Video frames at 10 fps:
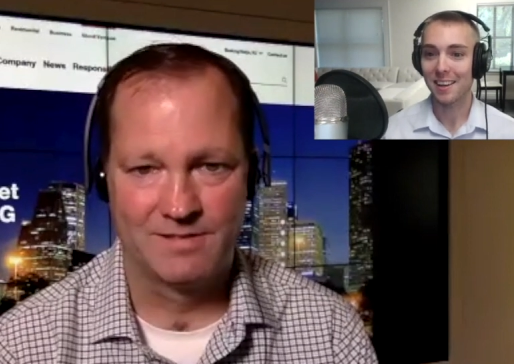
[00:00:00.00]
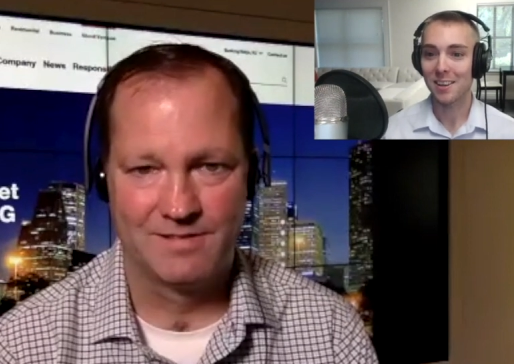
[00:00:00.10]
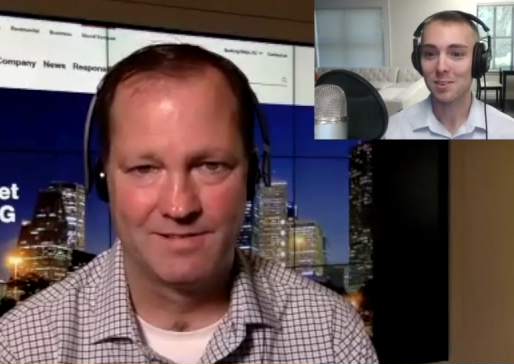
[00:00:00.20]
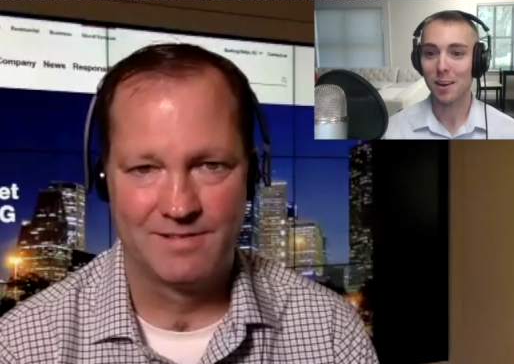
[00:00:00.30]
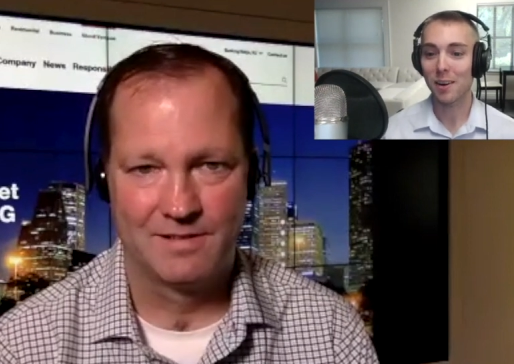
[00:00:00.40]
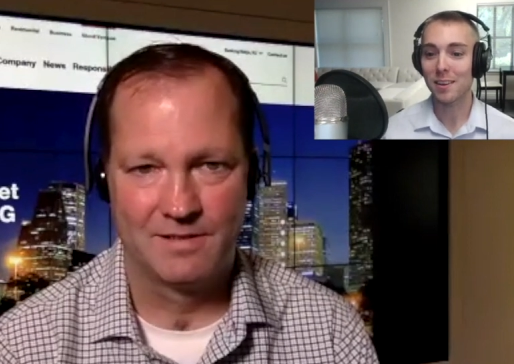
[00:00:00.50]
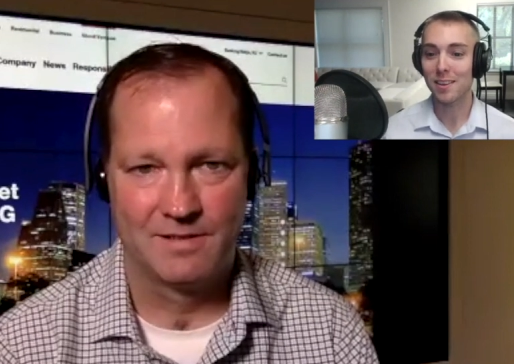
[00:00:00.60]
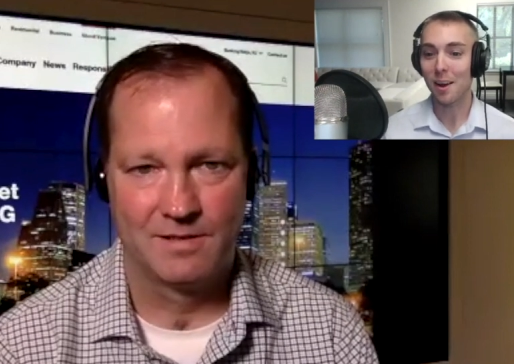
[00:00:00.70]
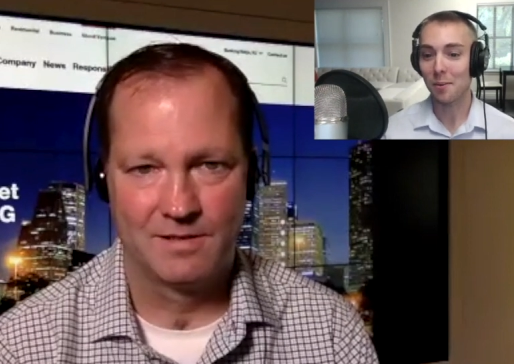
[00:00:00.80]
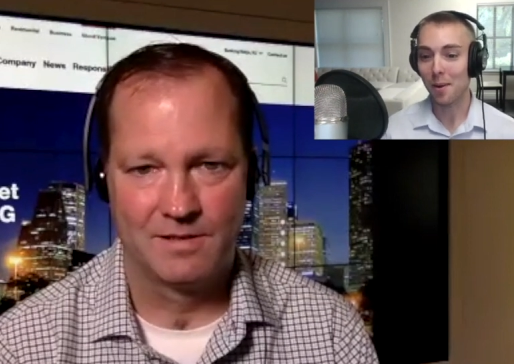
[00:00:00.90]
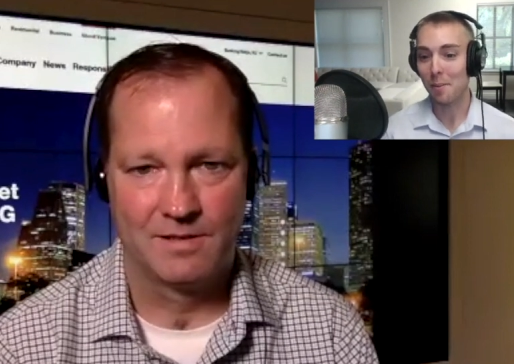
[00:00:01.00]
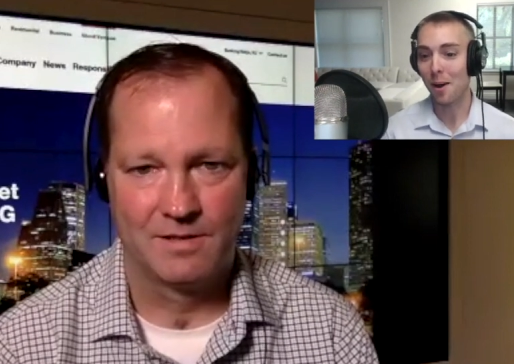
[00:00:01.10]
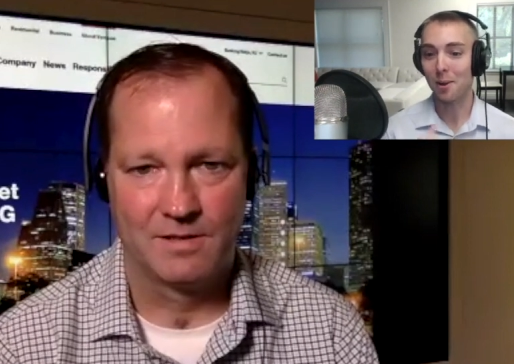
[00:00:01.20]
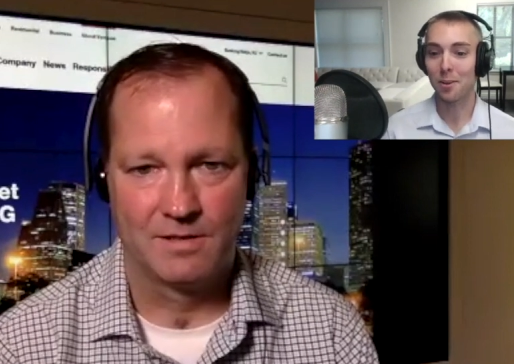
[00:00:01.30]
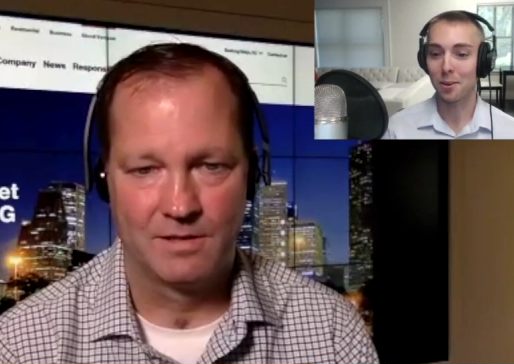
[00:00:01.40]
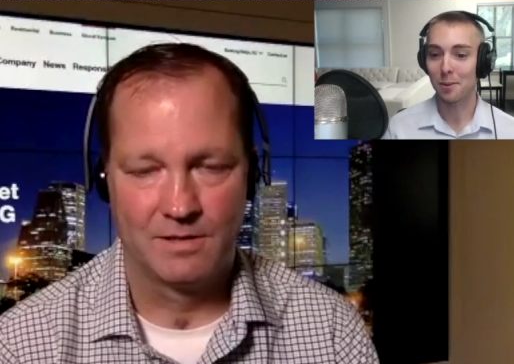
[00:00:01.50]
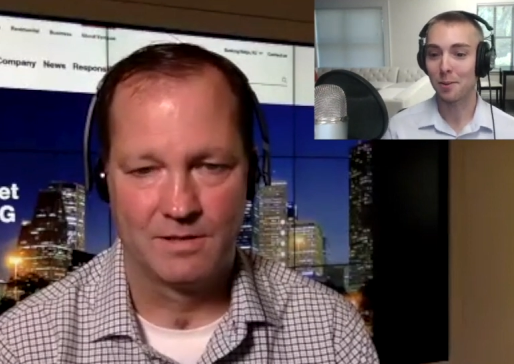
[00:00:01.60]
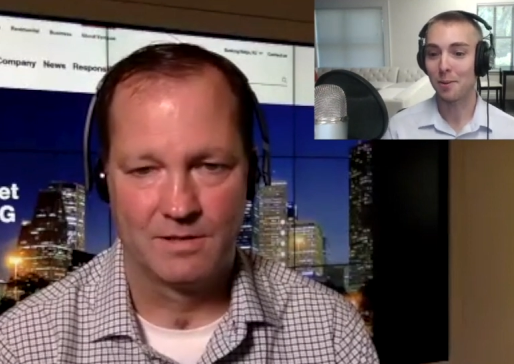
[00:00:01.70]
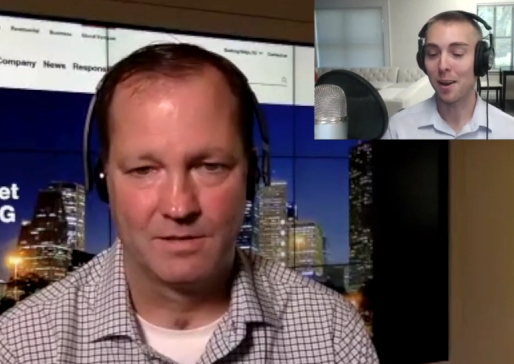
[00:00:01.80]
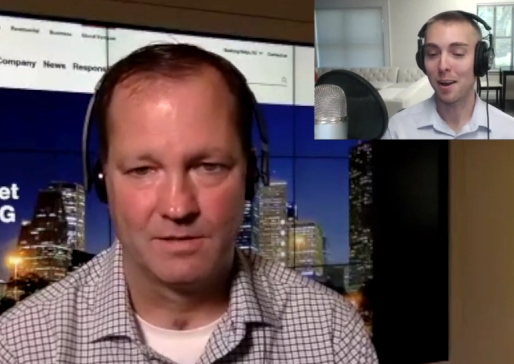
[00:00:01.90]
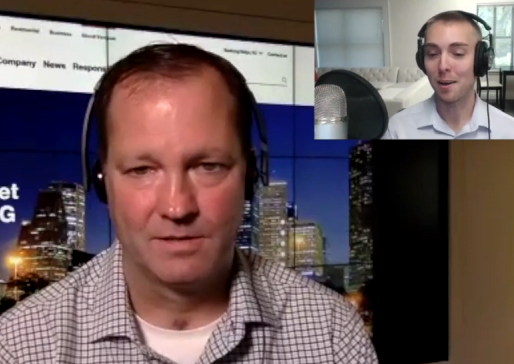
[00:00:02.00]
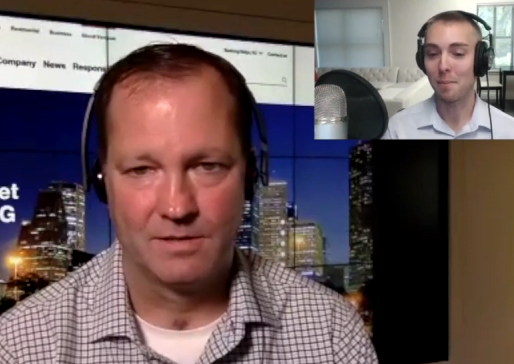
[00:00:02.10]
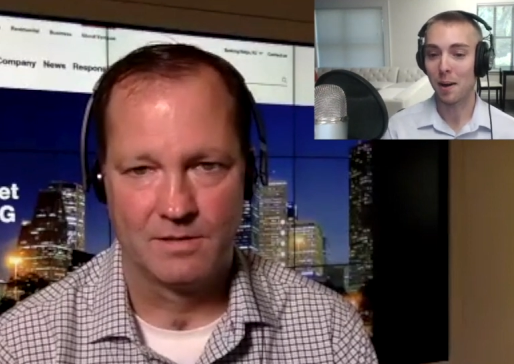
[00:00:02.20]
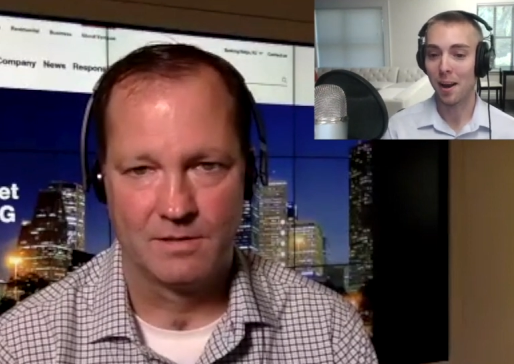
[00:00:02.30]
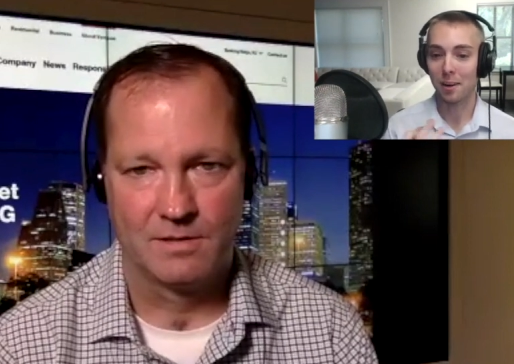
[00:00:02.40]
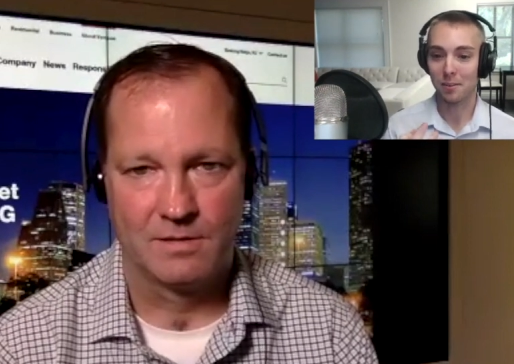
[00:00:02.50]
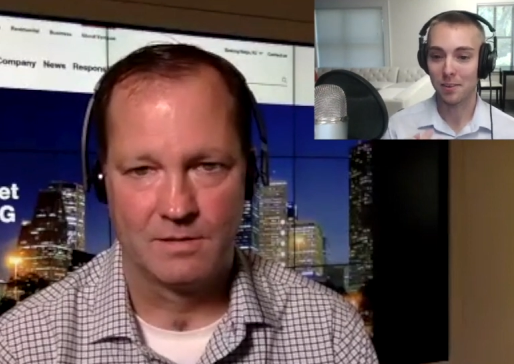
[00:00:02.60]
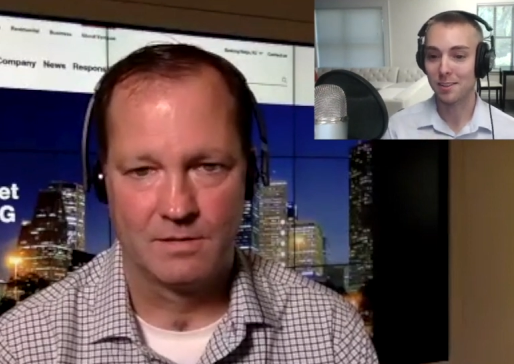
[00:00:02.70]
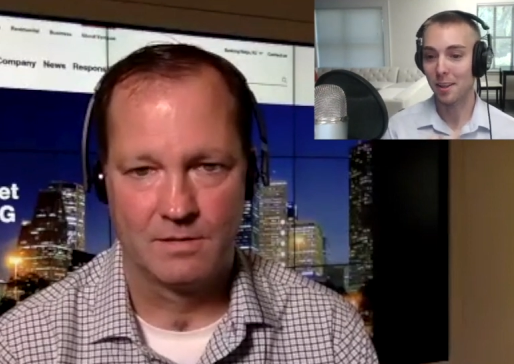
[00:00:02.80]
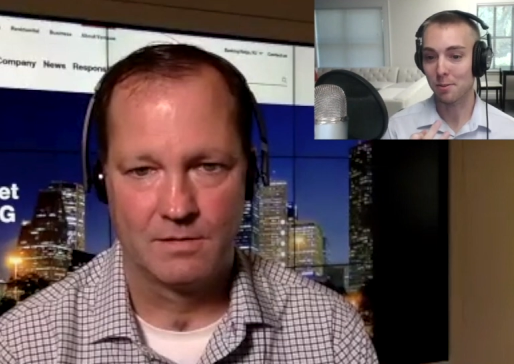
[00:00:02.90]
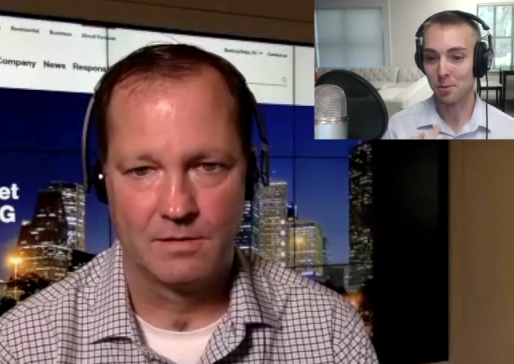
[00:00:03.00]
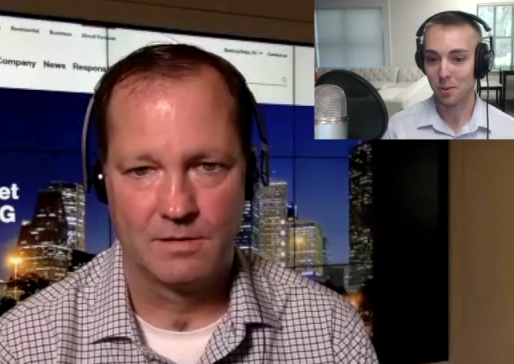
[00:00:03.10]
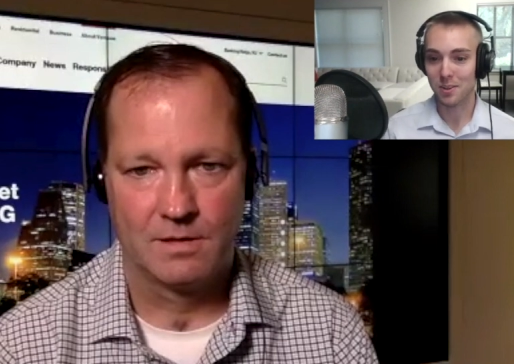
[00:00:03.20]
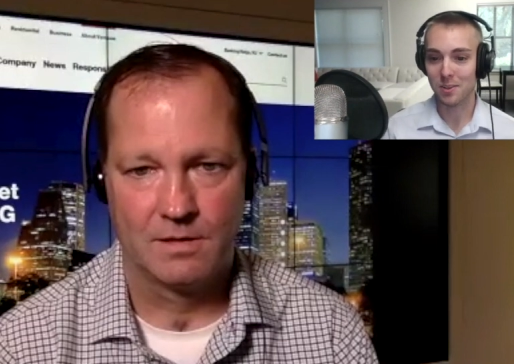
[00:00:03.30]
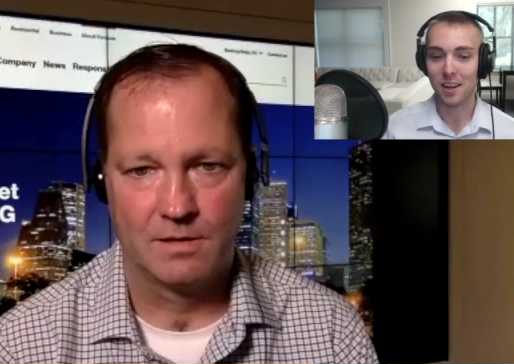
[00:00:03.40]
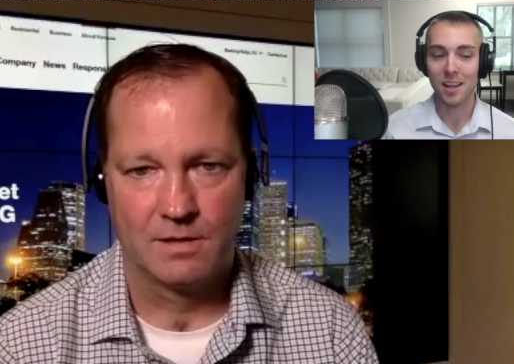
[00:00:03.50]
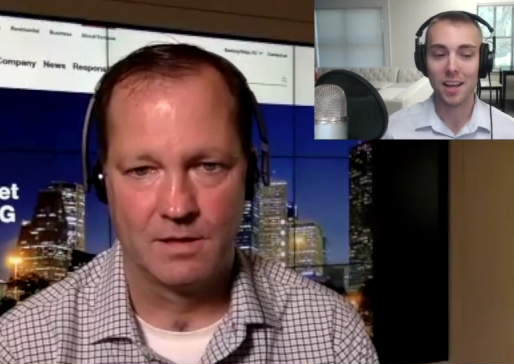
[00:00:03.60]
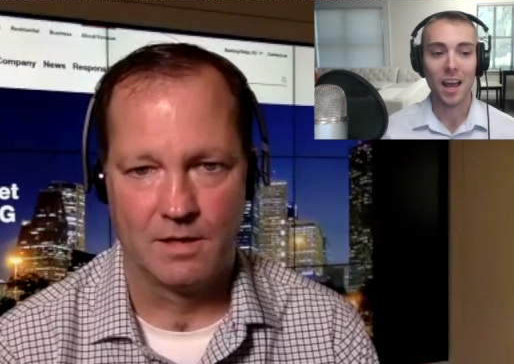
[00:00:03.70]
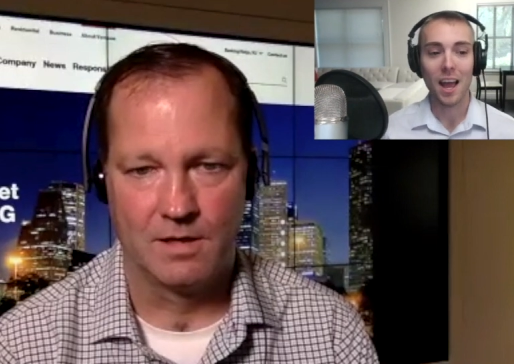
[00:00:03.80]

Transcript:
Speaker 1: Yeah. So I read. I I bought all their uh, biographies, their life stories, right?